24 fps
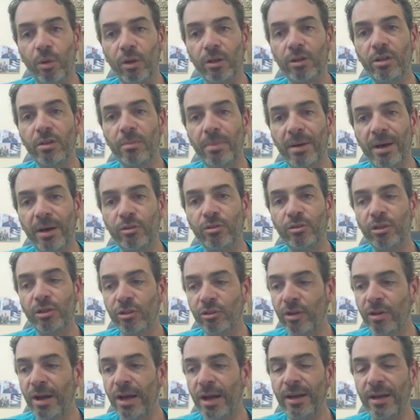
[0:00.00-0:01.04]
And what about the
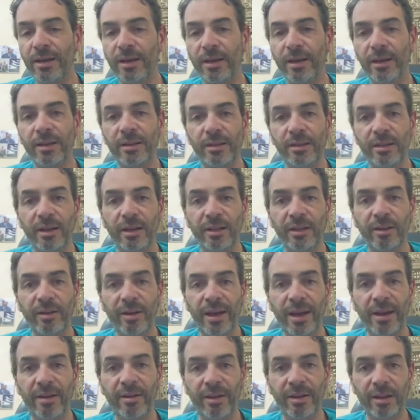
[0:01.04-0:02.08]
drug in the other
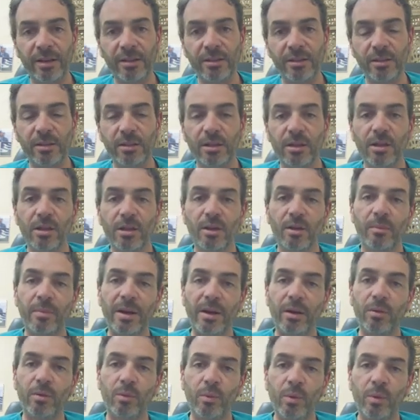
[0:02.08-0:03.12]
areas?
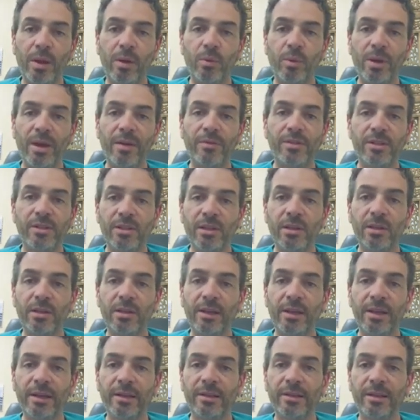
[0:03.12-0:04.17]
Well, we have seen
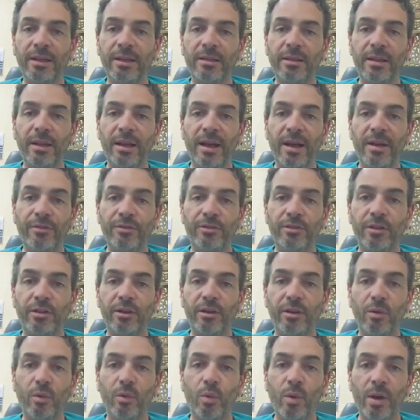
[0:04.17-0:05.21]
clearly that
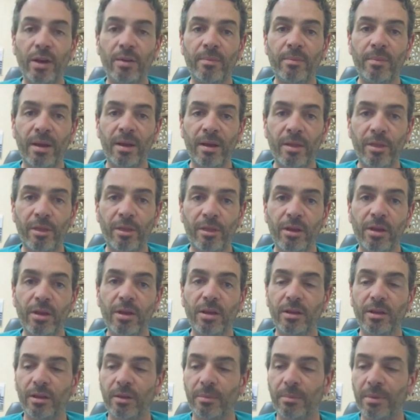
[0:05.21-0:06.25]
after 1 month,
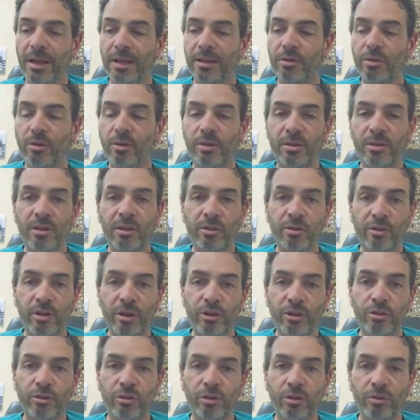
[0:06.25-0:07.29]
the blood
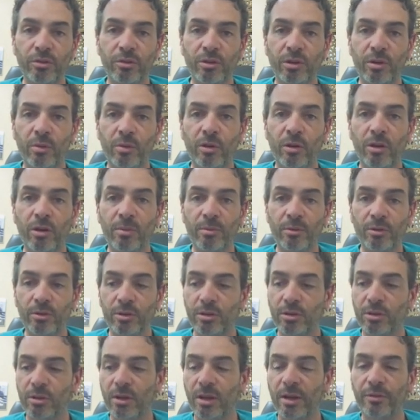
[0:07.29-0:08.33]
concentration of
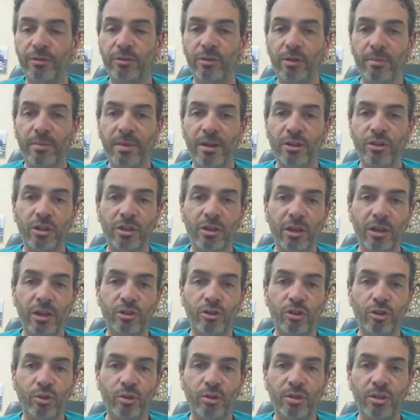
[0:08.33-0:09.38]
sirolimus after magic
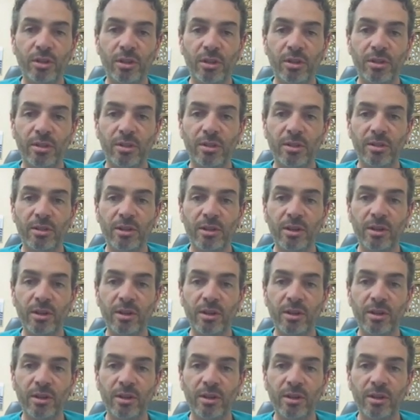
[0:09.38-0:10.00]
touch use is